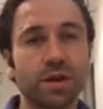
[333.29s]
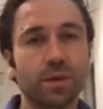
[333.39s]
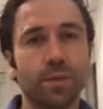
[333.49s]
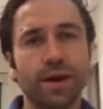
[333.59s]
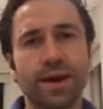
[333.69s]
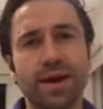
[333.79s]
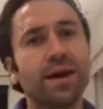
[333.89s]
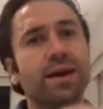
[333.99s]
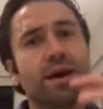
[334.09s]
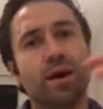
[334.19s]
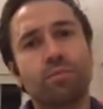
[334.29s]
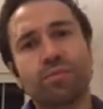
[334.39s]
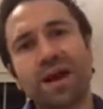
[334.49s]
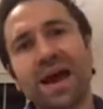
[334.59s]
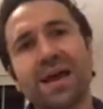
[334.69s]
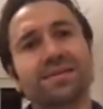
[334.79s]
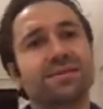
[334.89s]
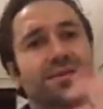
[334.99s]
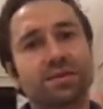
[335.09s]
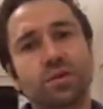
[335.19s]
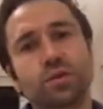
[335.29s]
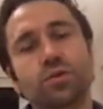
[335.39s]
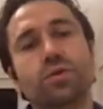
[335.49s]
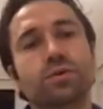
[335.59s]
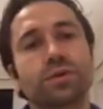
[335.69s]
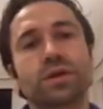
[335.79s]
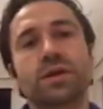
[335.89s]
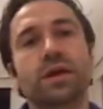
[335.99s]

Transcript: where a brand, a story,